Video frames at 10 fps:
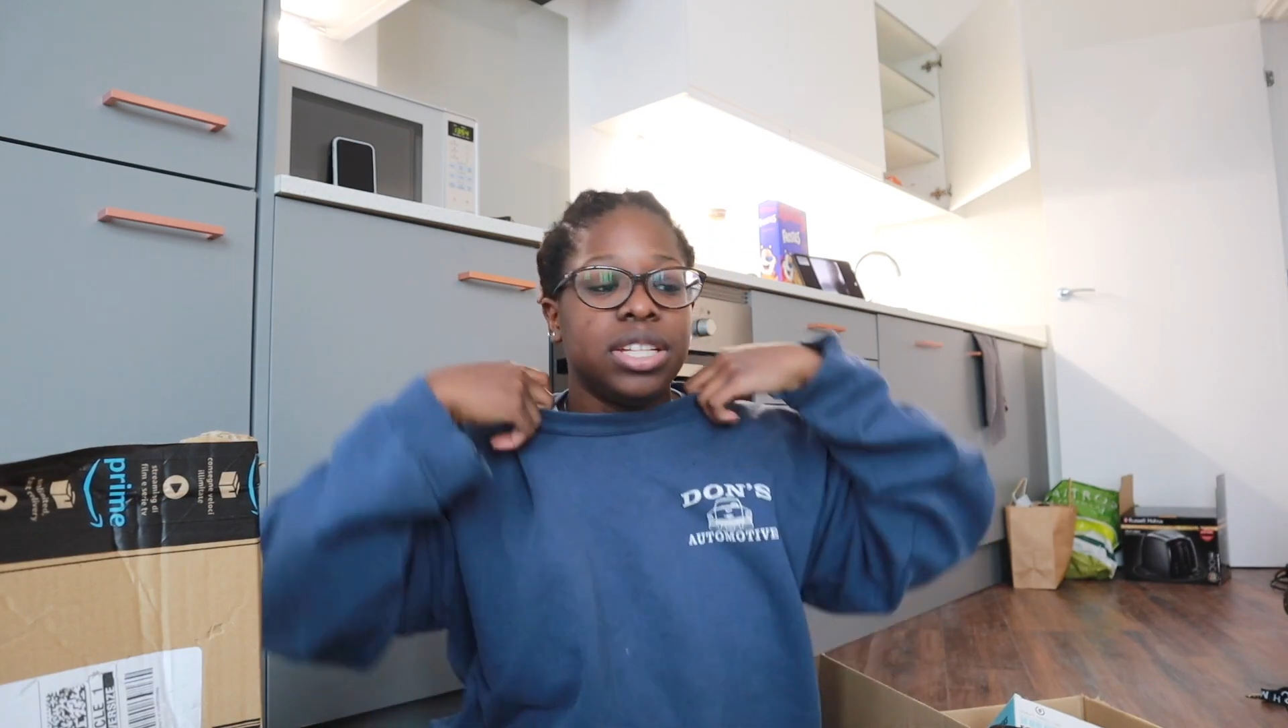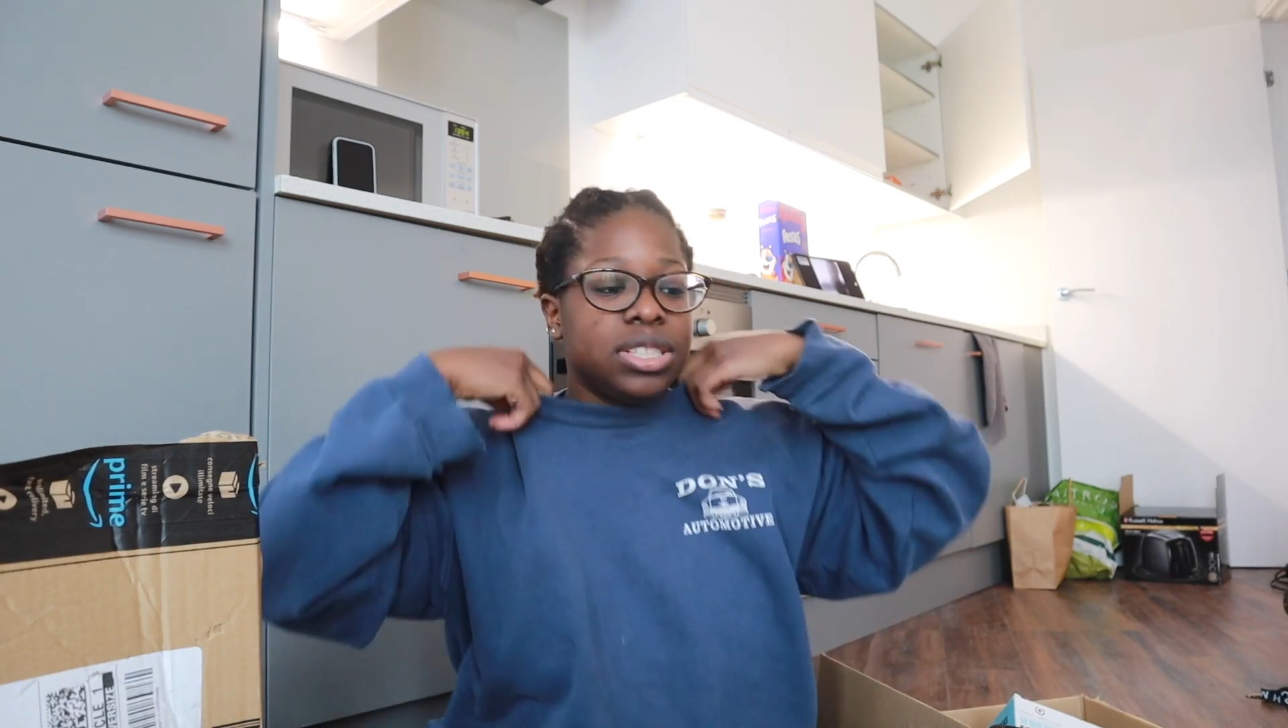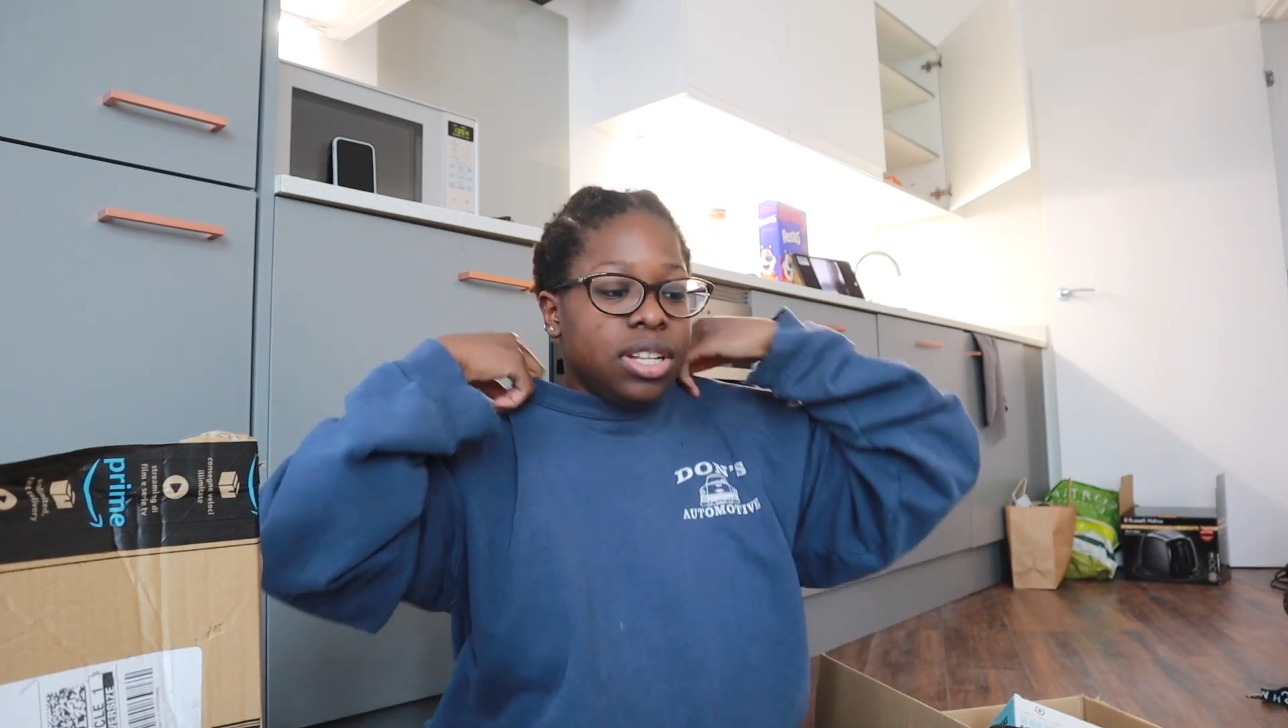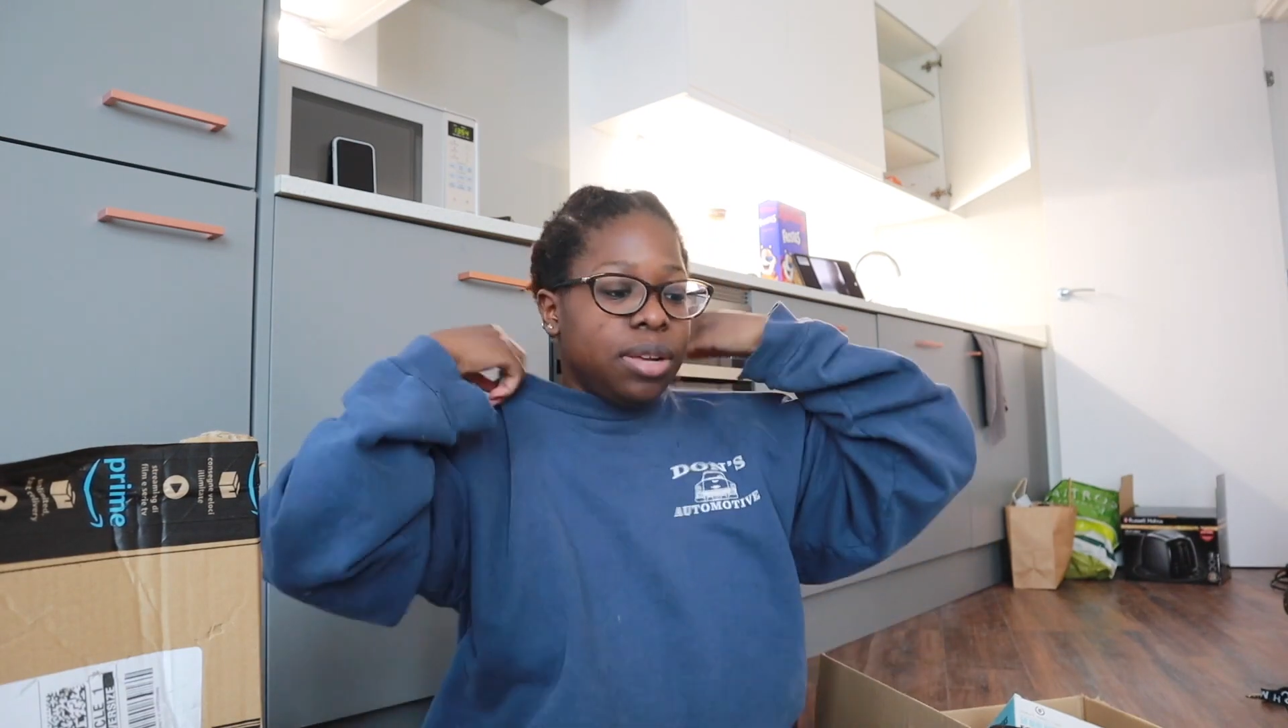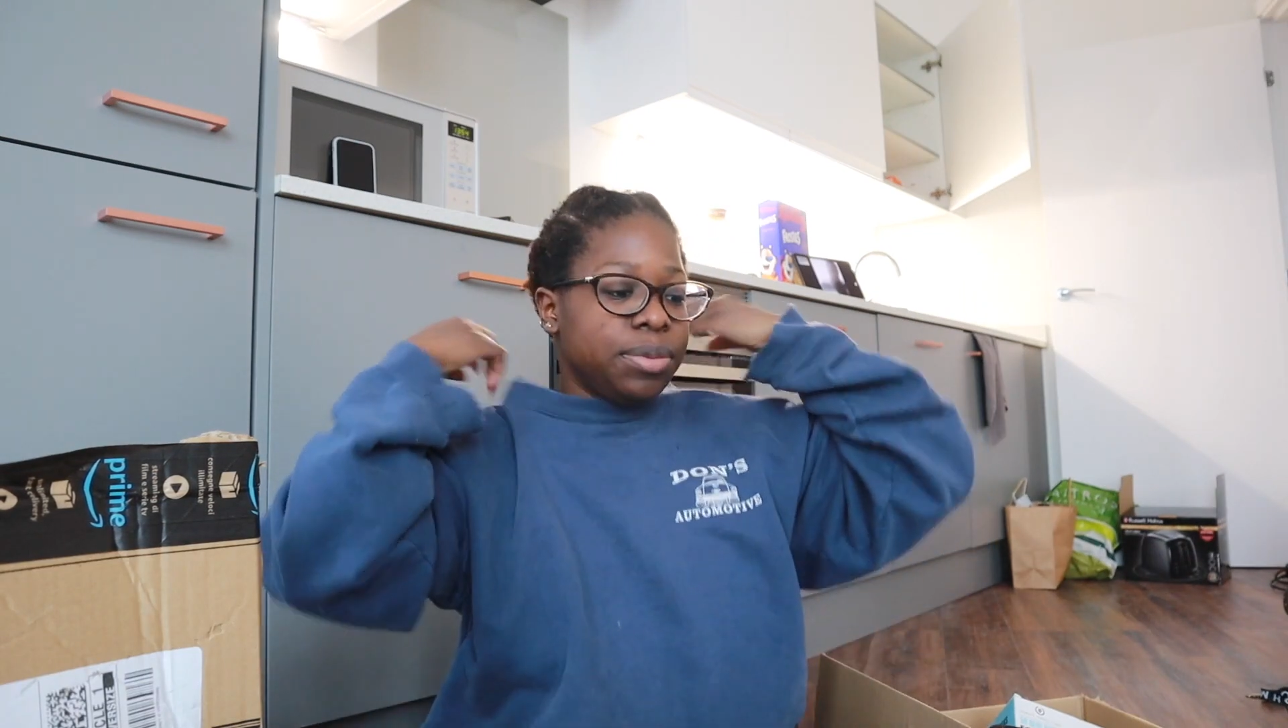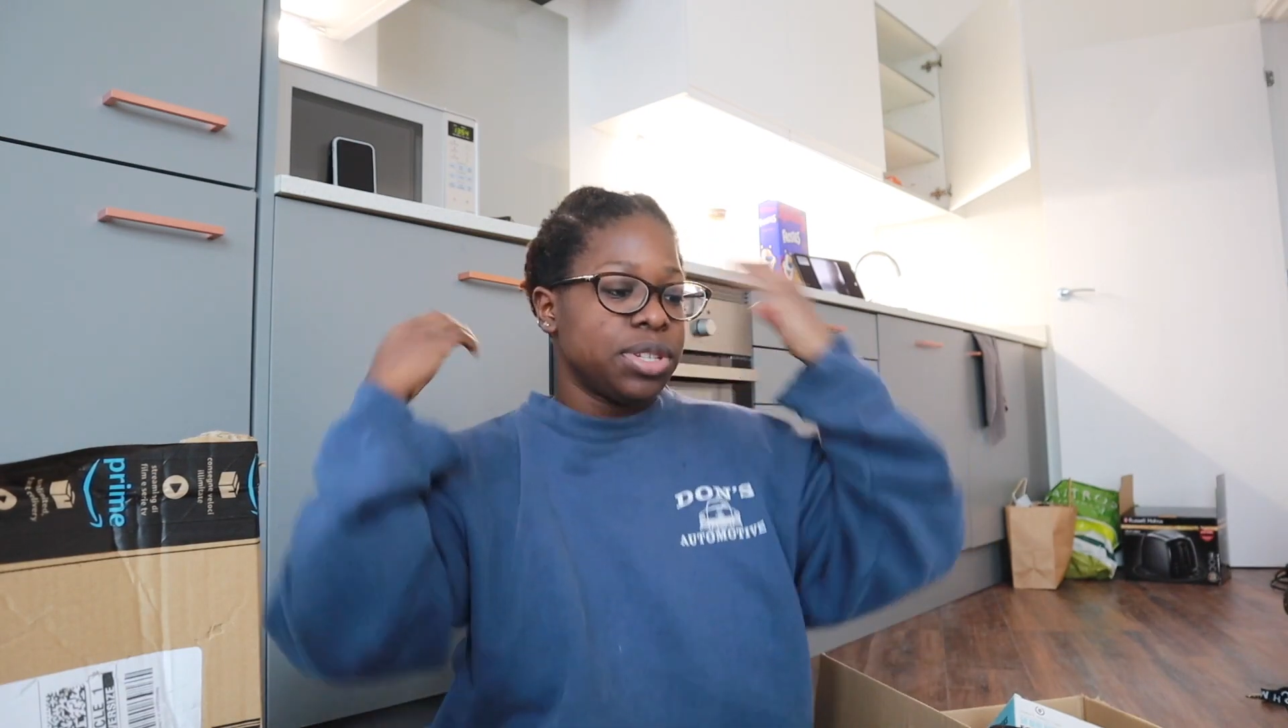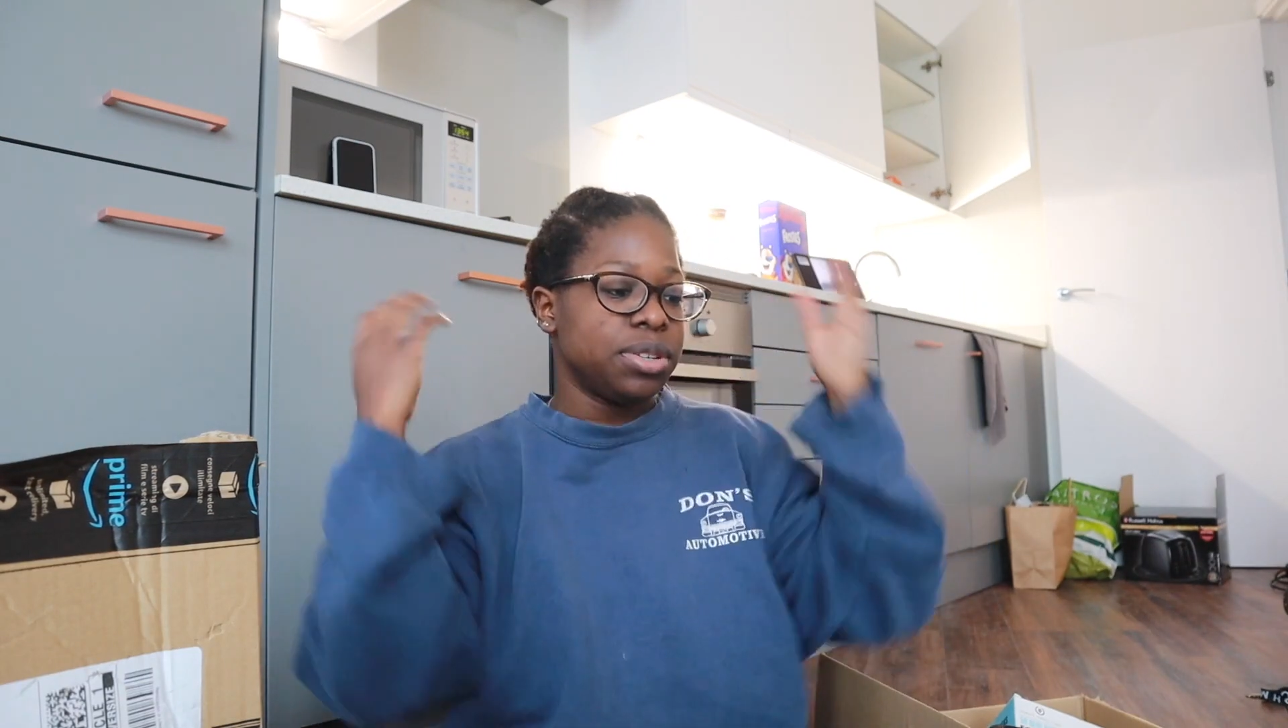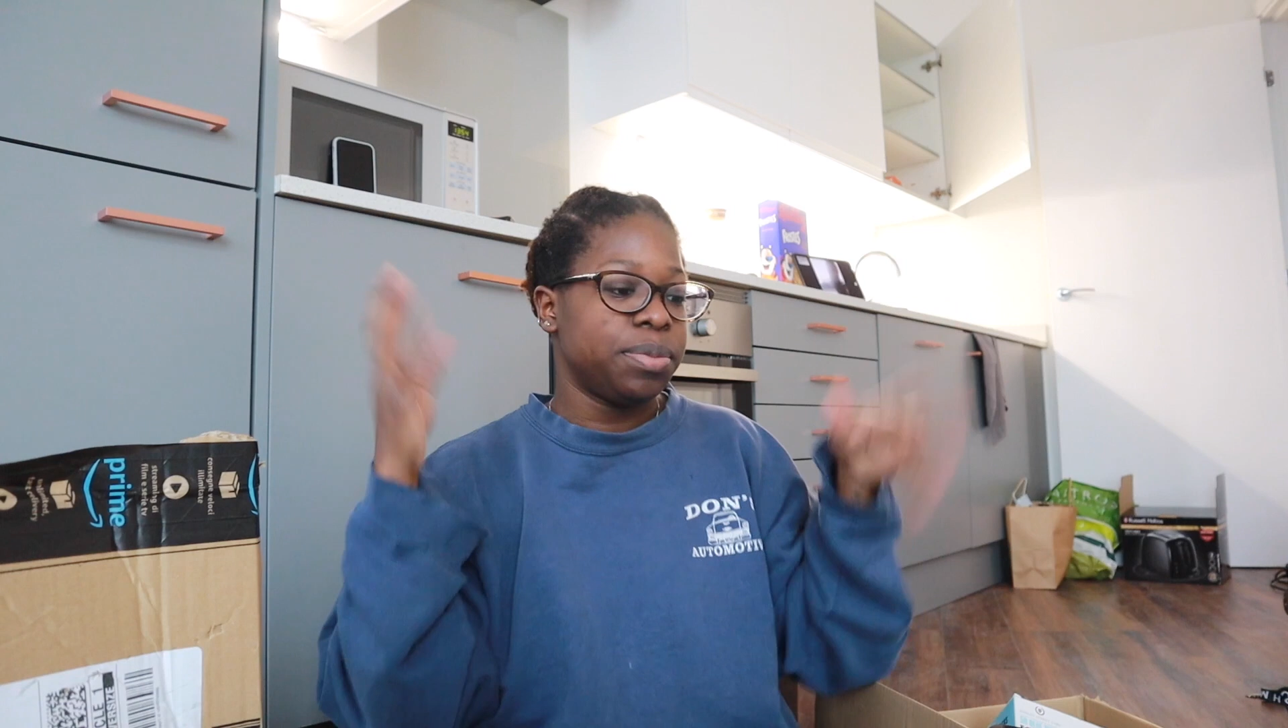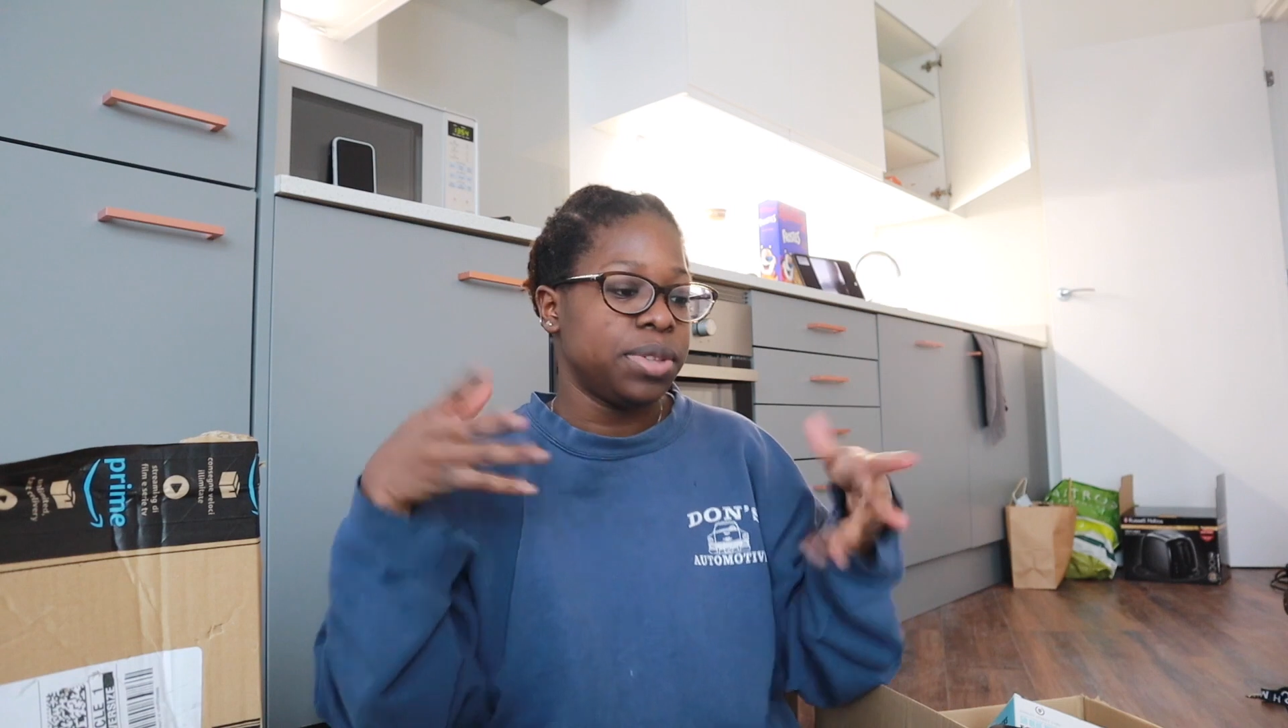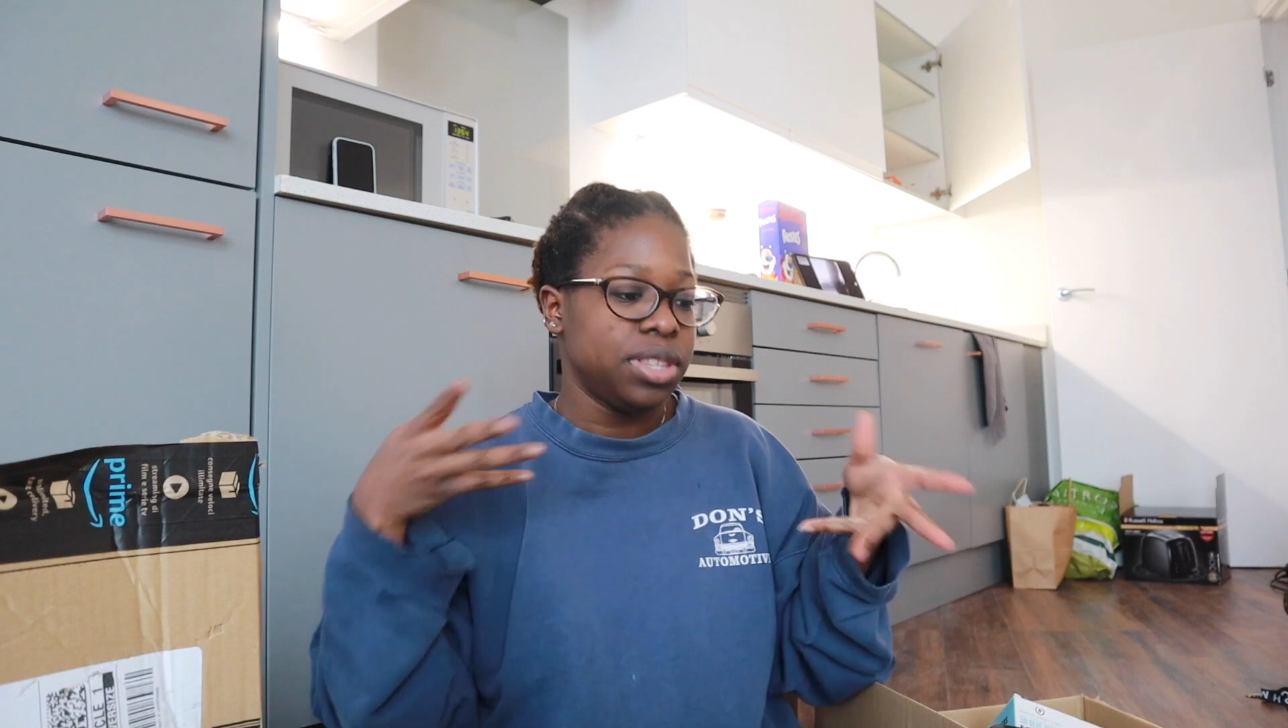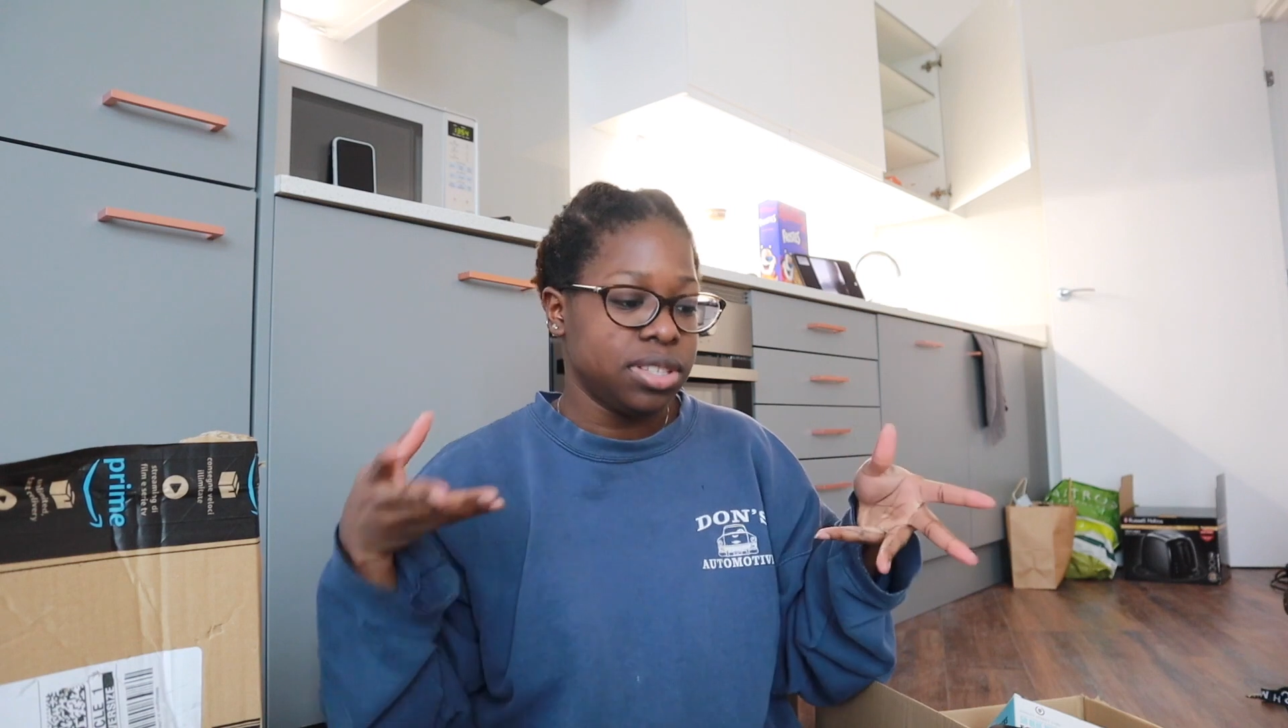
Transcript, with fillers: So now I'm just gonna put